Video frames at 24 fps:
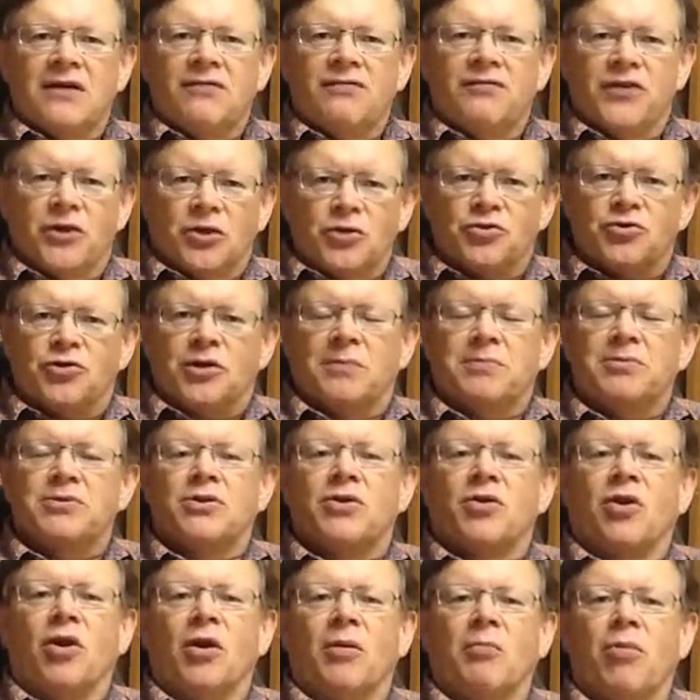field trips
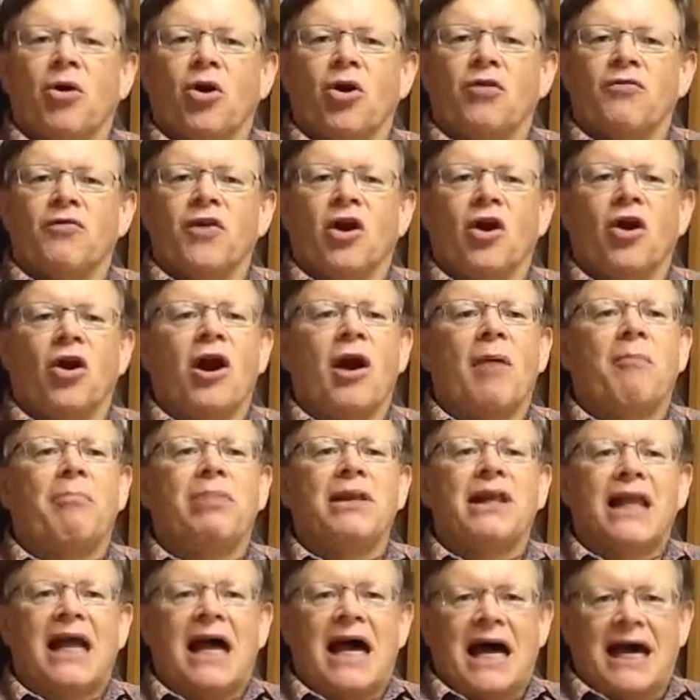are part of our
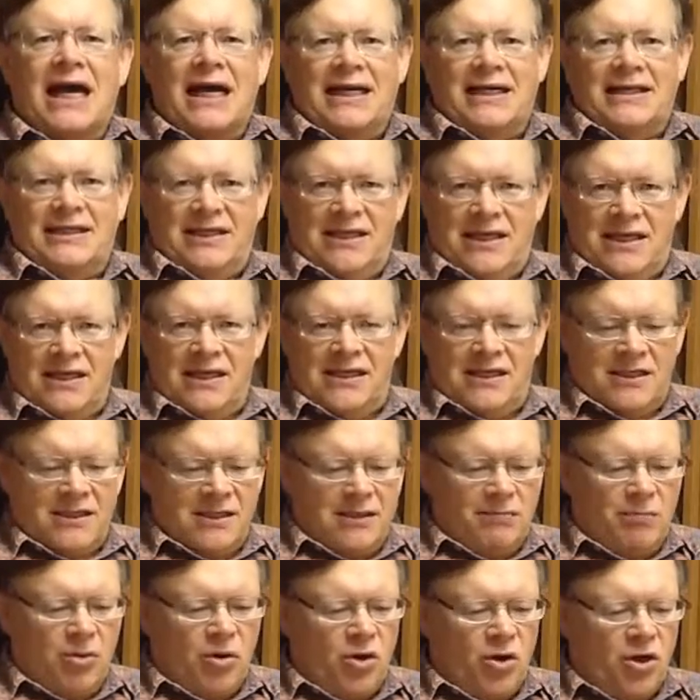applied
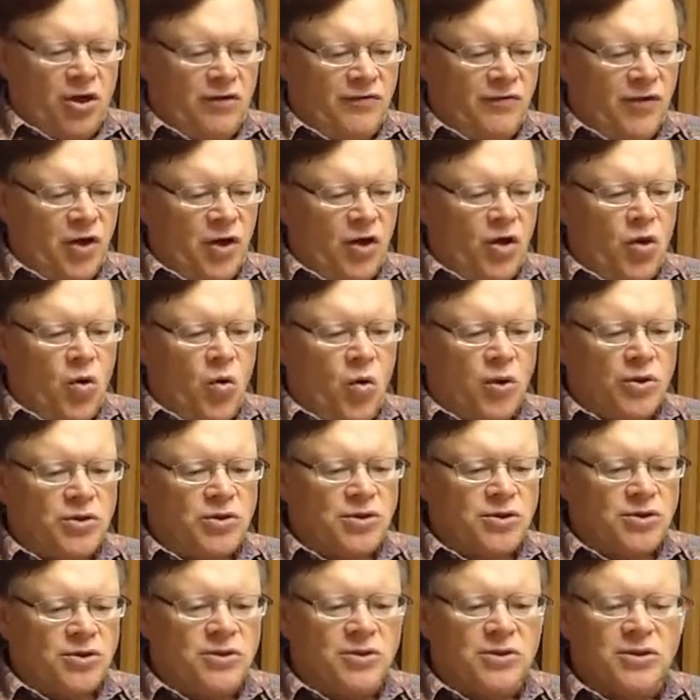part of our
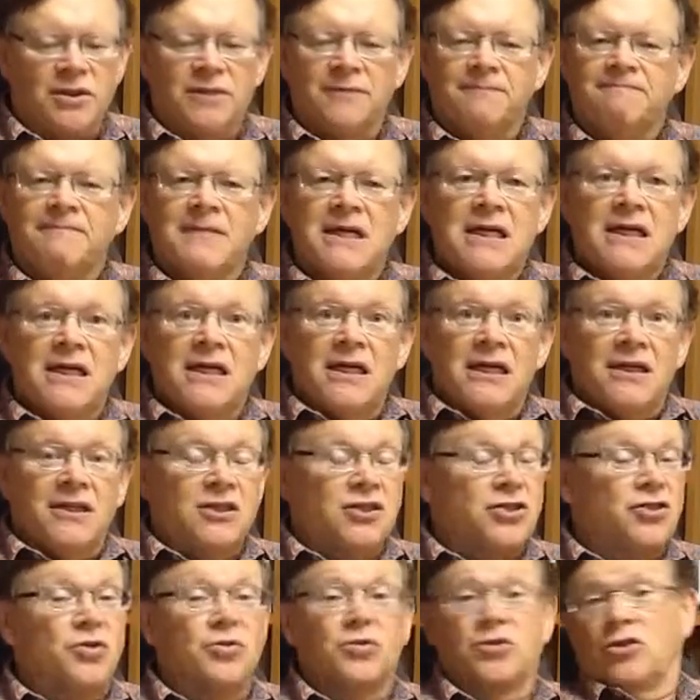courses, and the
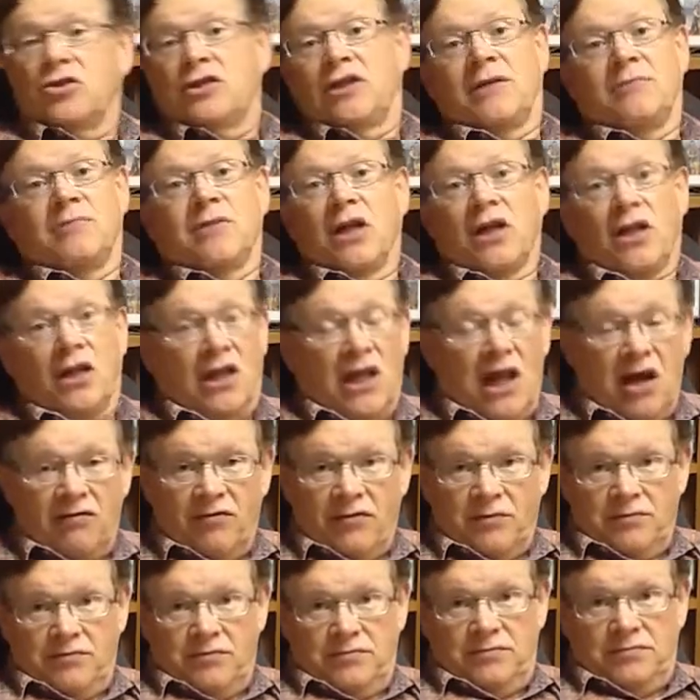students seem to love them,
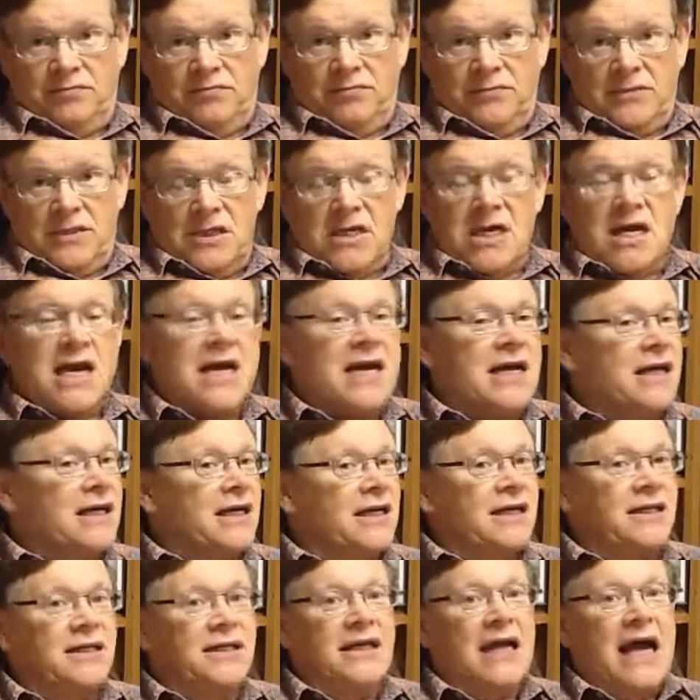
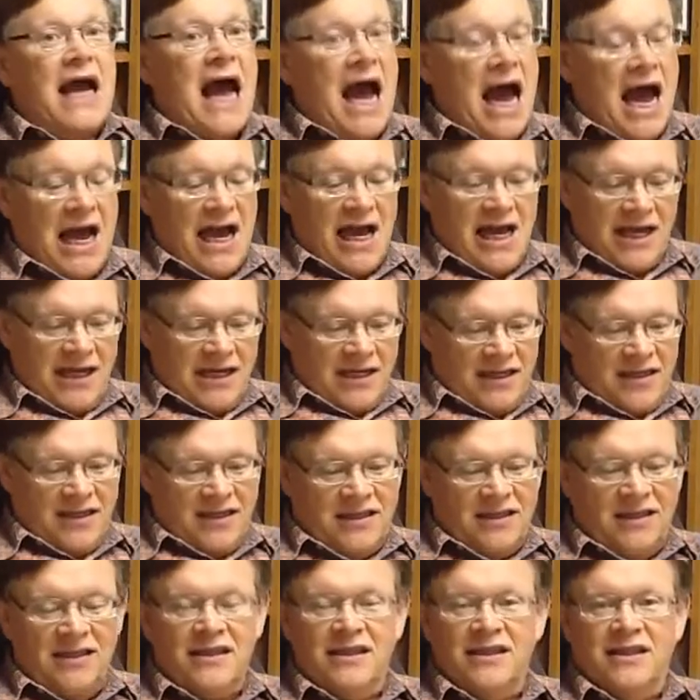and I
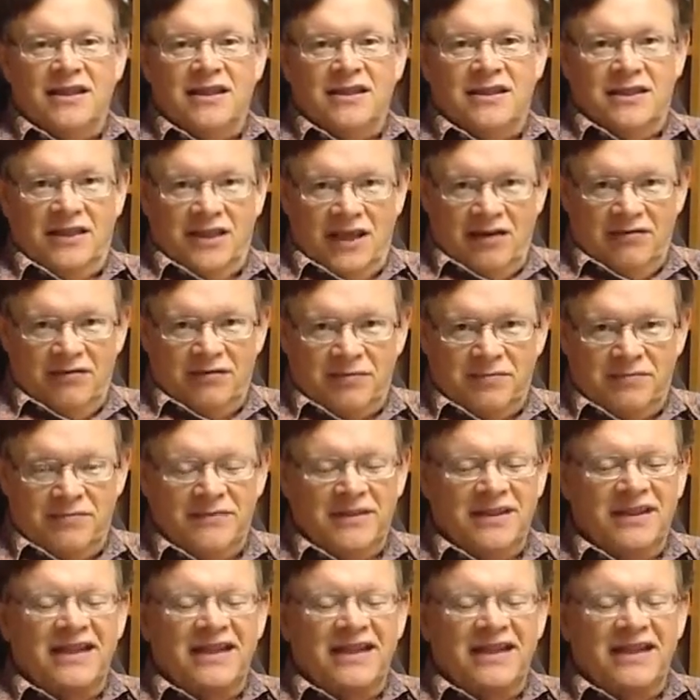love them.